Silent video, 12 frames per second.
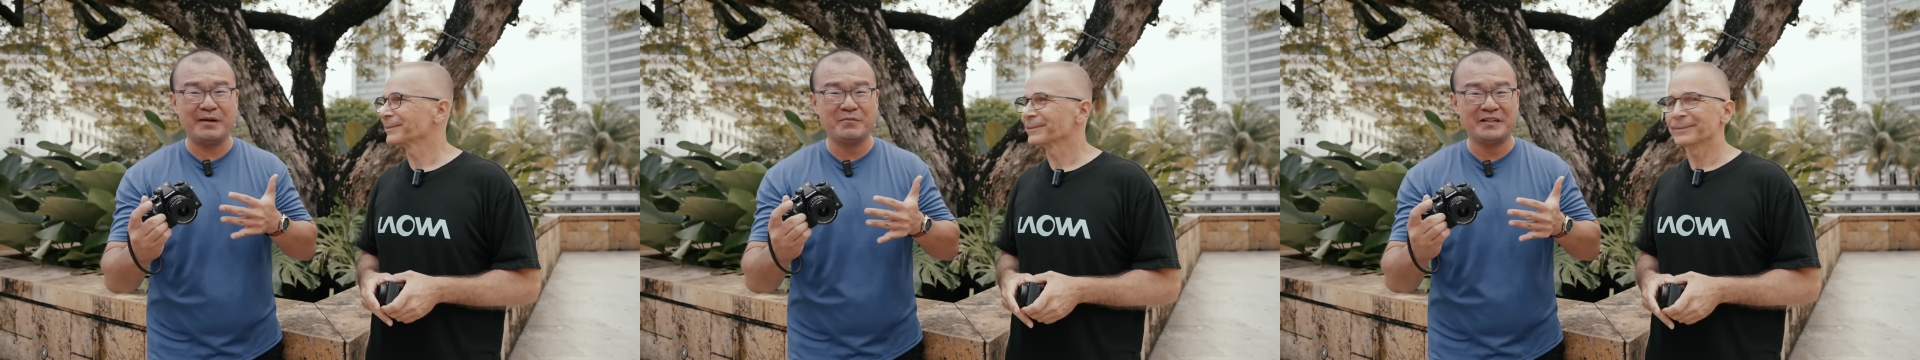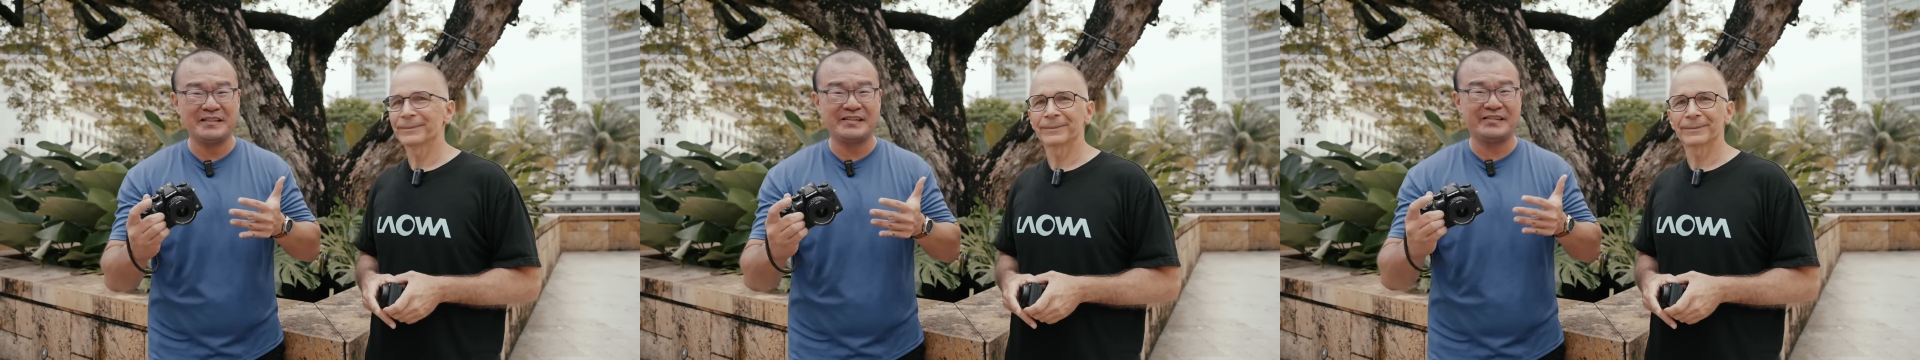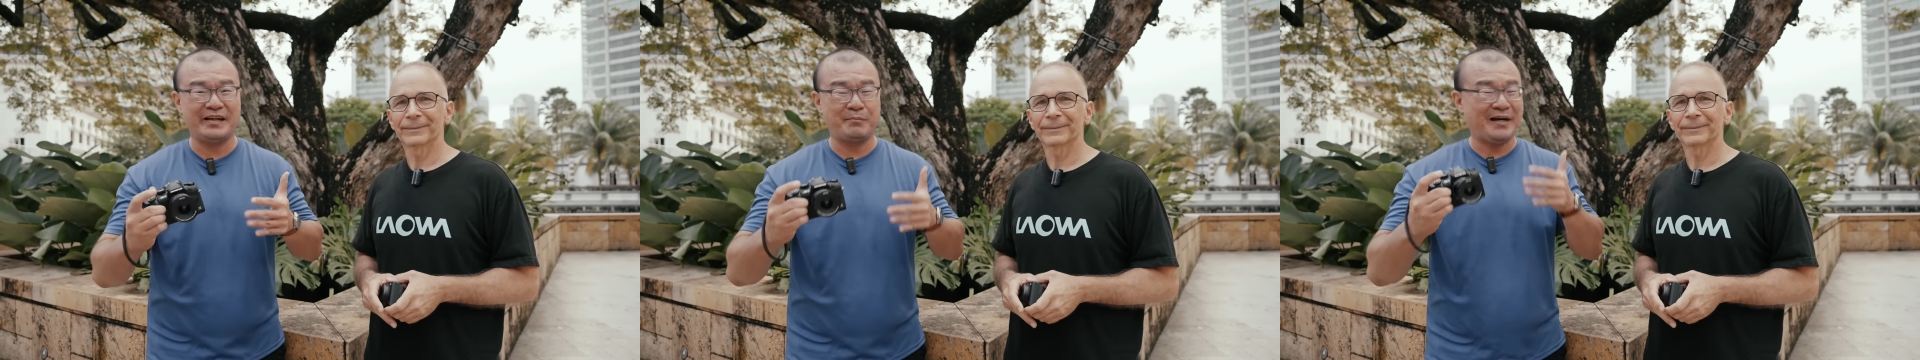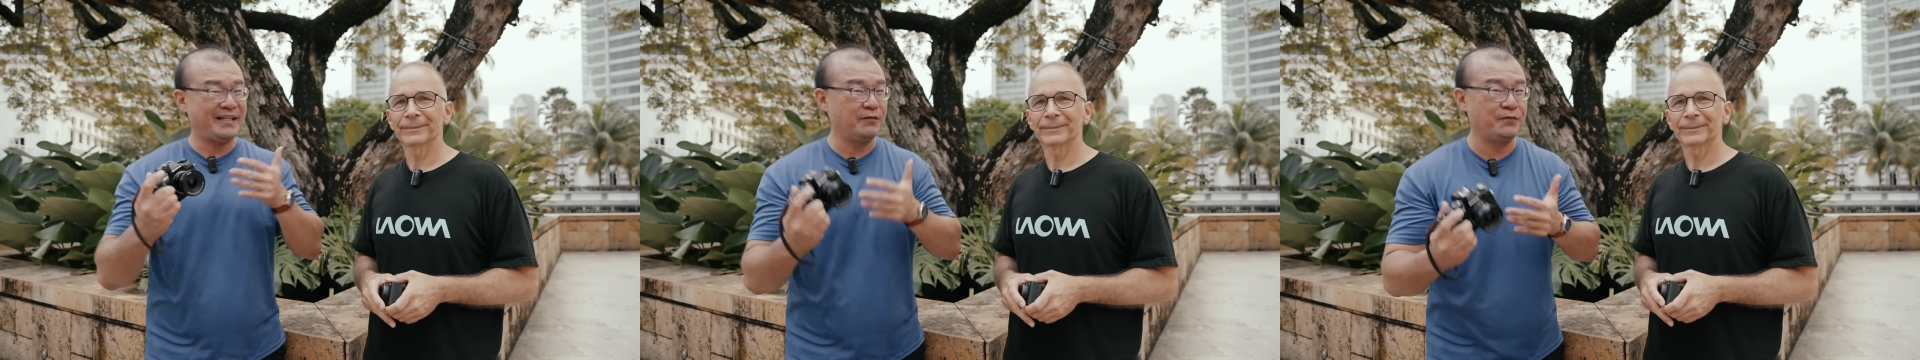Speaker 1: cameras are
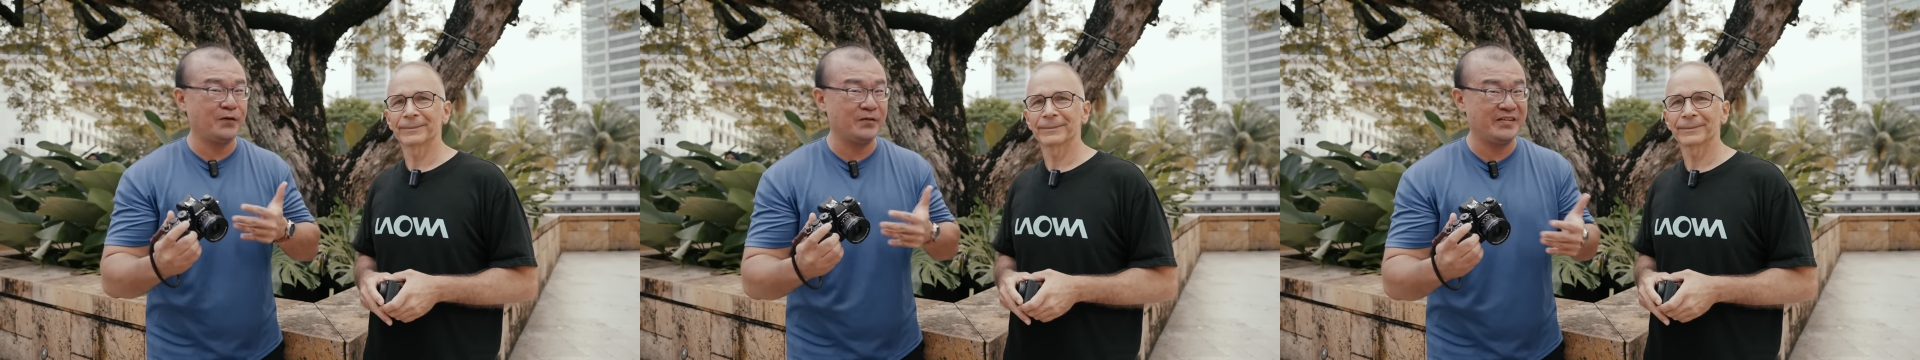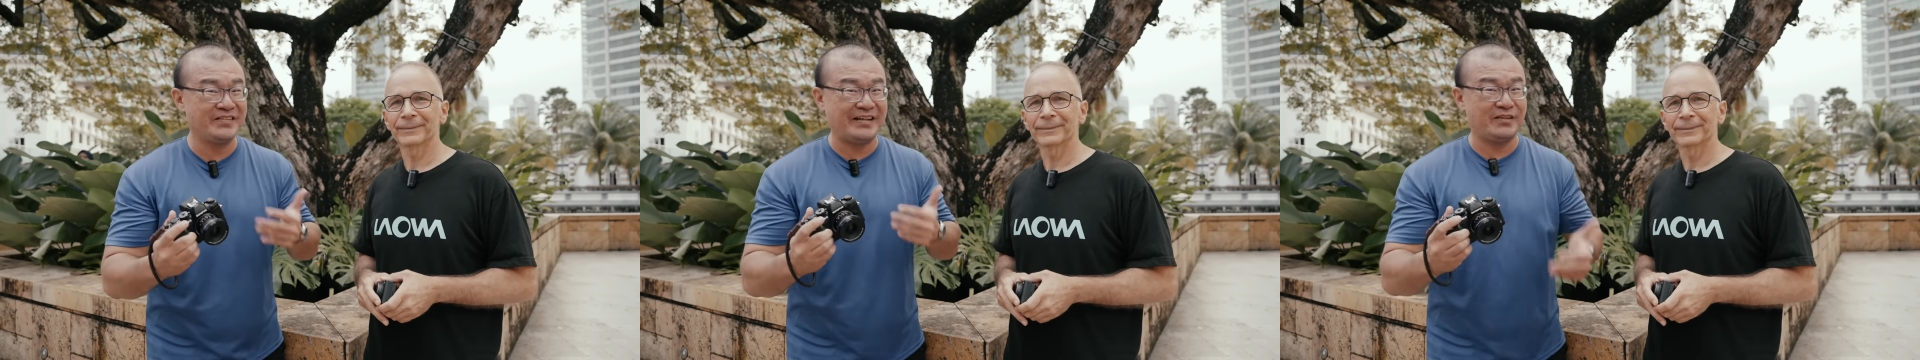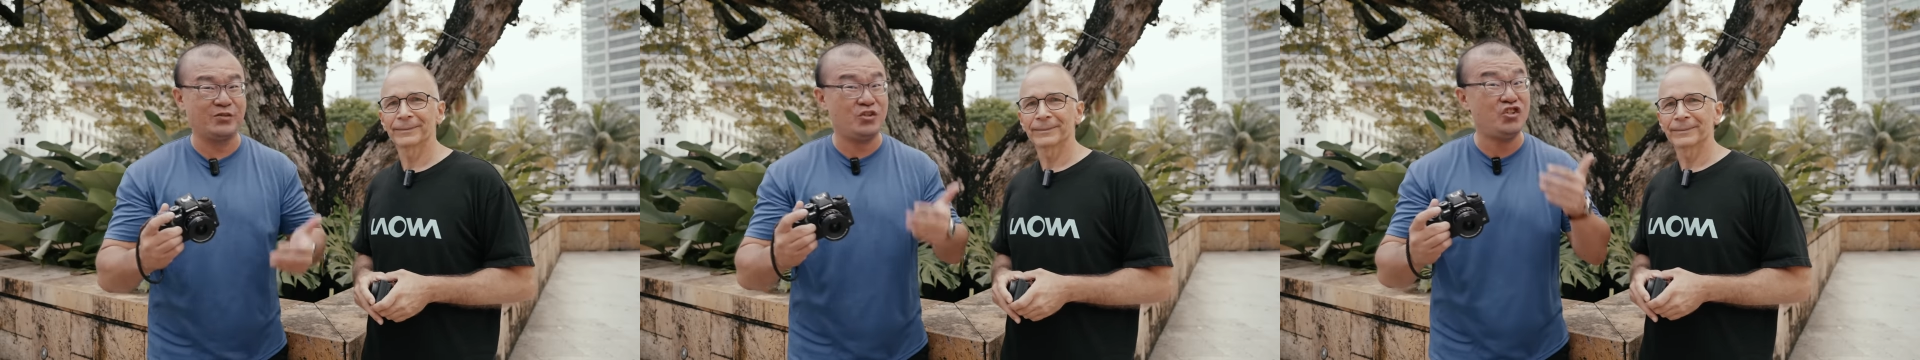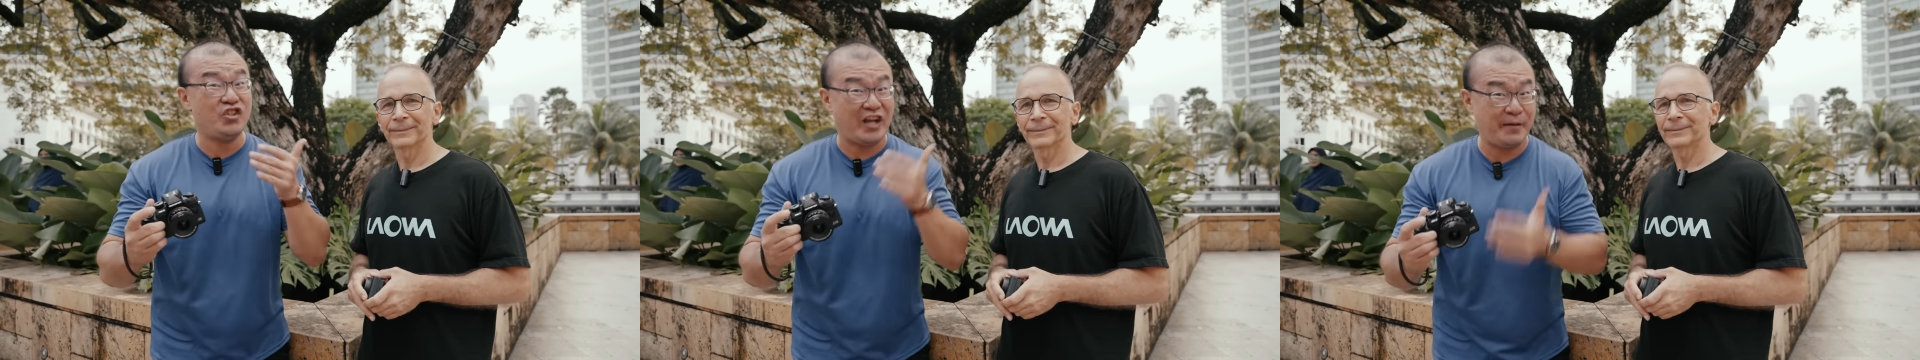by default set to
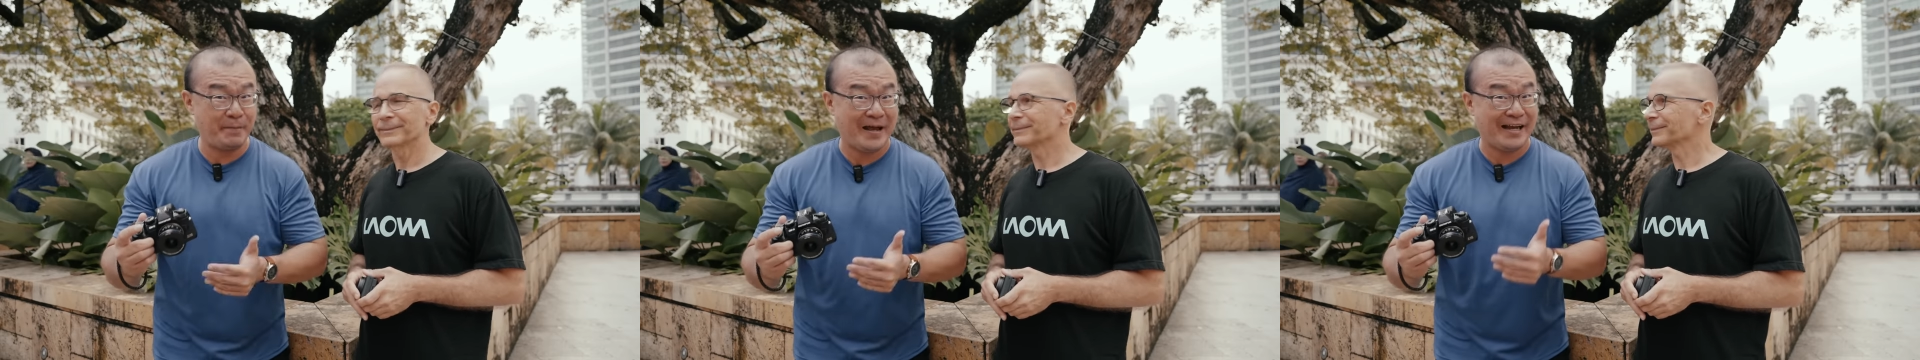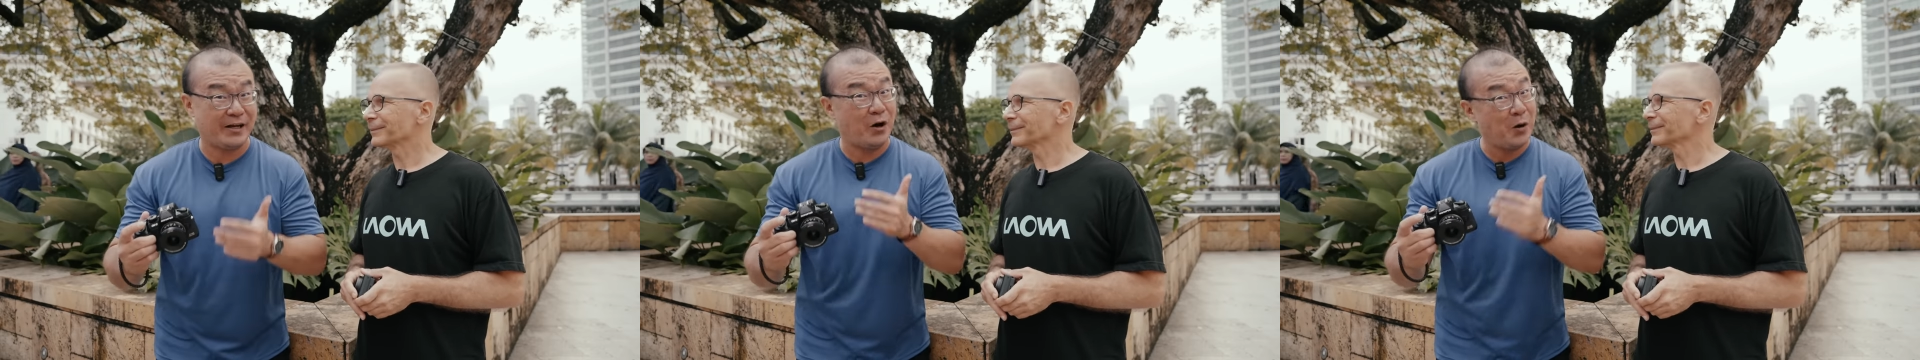JPEG